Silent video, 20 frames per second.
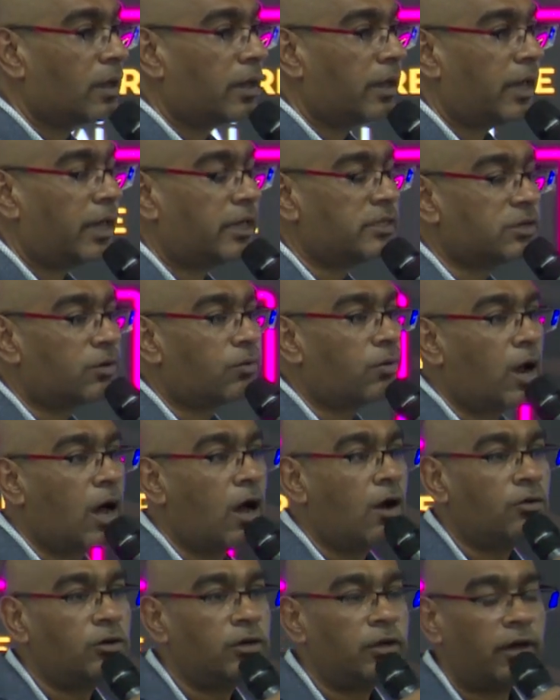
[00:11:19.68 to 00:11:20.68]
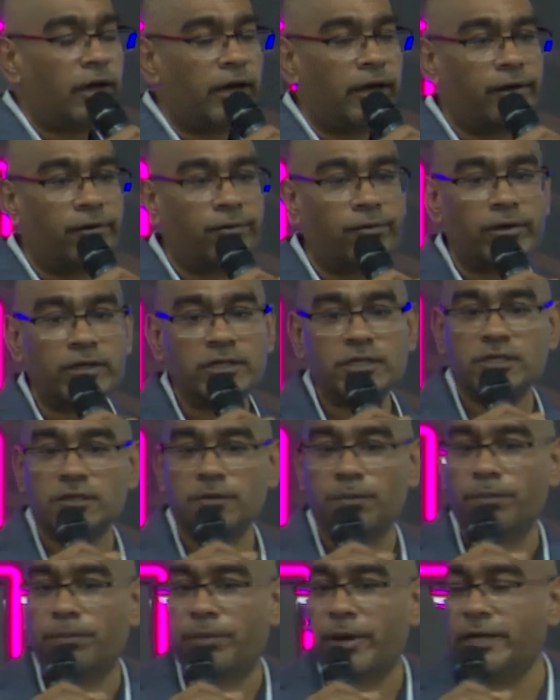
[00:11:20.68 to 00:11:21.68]
is around a
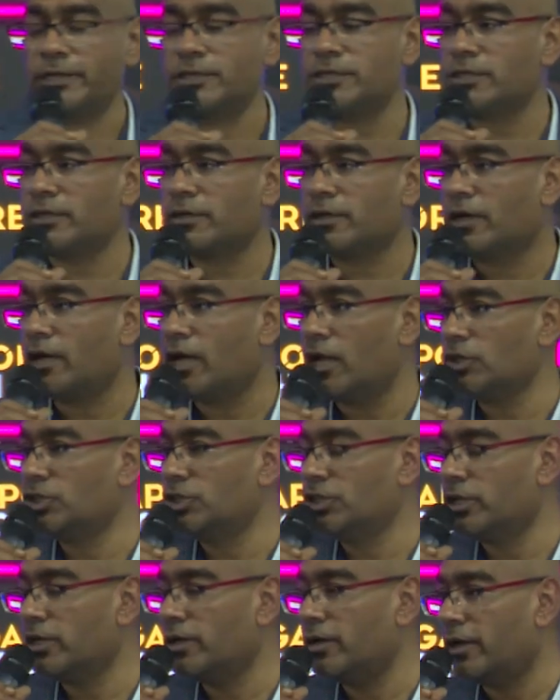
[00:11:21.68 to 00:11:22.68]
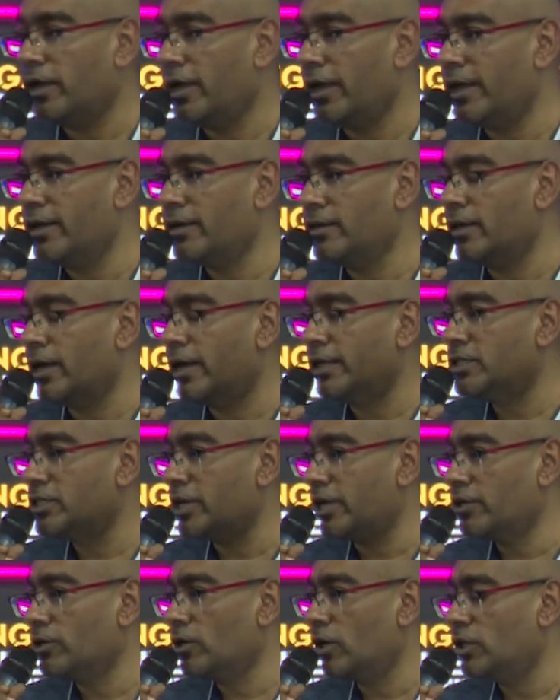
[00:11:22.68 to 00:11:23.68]
risk-based culture in a
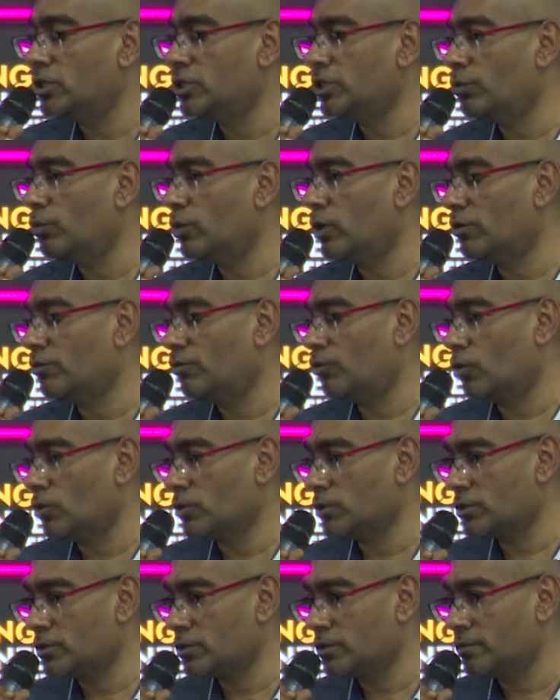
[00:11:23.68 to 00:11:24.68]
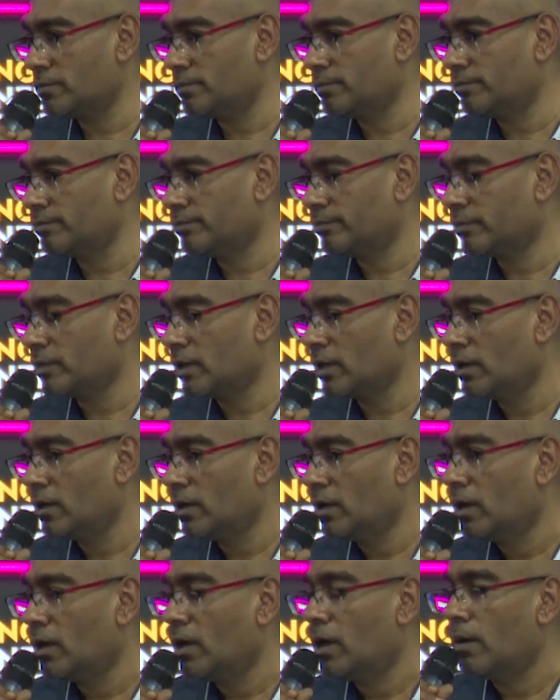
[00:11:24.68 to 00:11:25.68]
technology workforce.
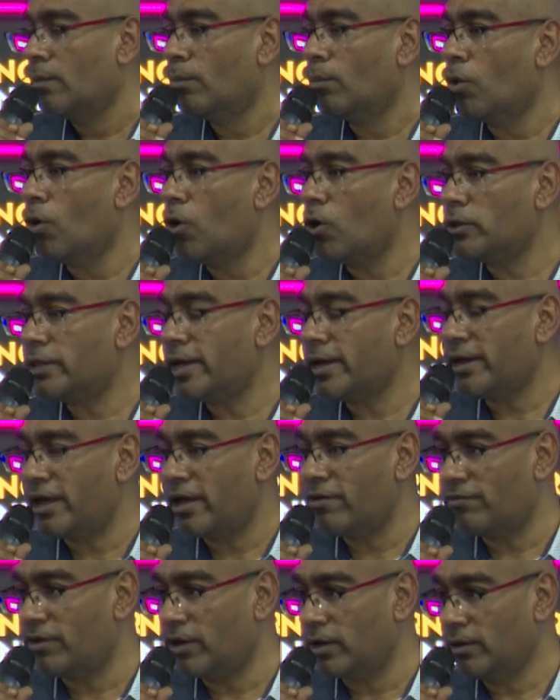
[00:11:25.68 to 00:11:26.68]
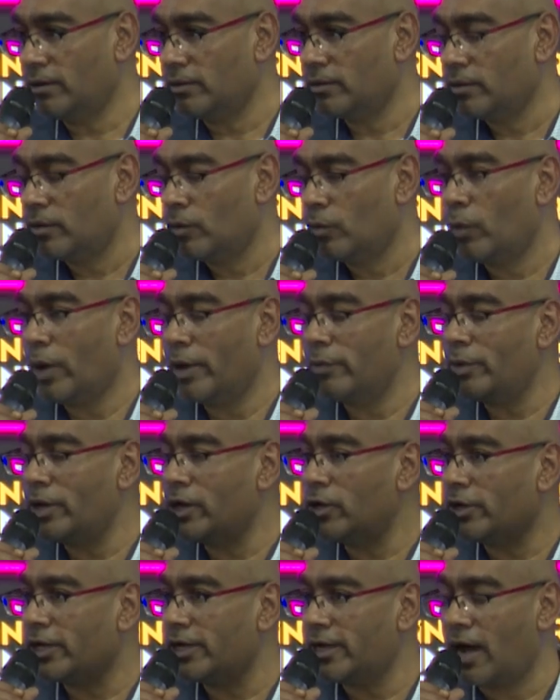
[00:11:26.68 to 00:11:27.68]
More than ever, when we
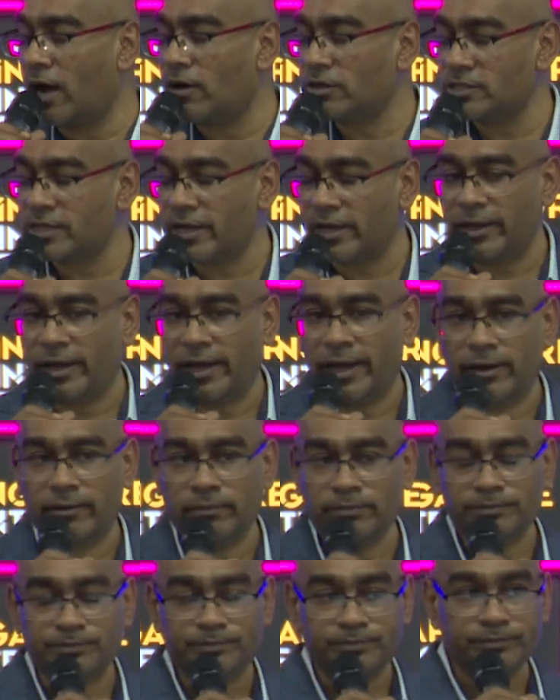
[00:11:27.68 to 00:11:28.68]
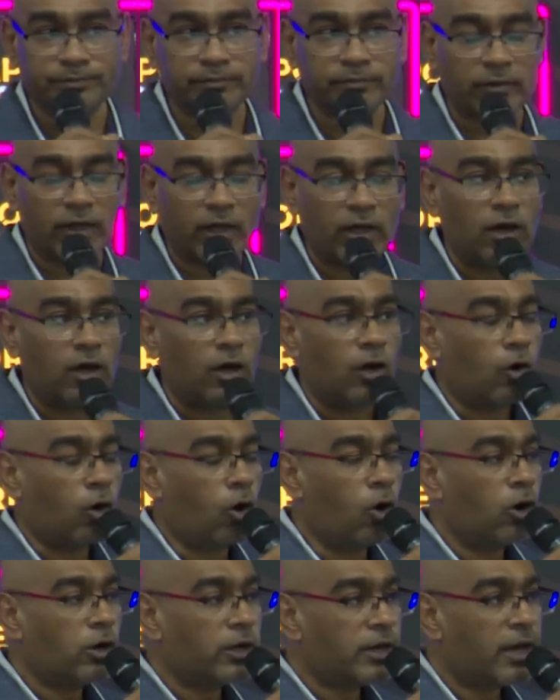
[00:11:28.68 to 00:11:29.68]
look at outside in,
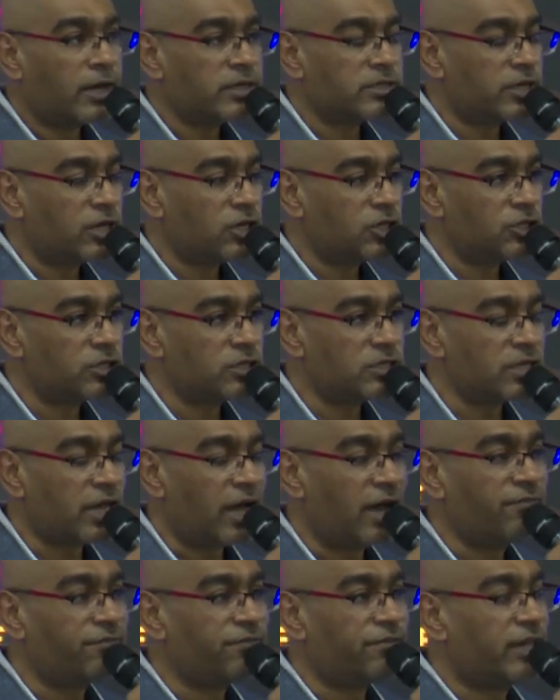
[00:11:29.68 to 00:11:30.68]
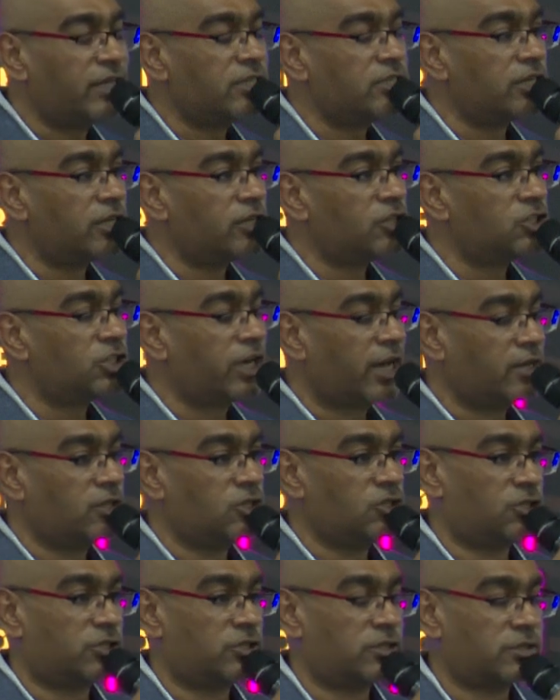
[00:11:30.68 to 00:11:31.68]
organizations are facing
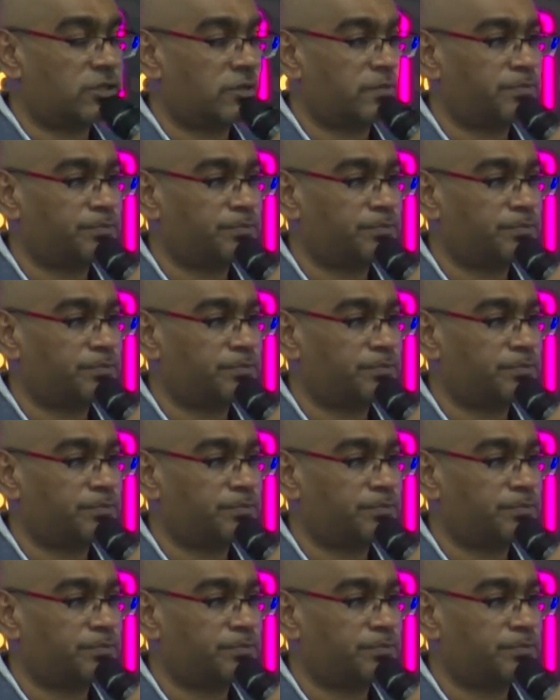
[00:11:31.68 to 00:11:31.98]
challenges.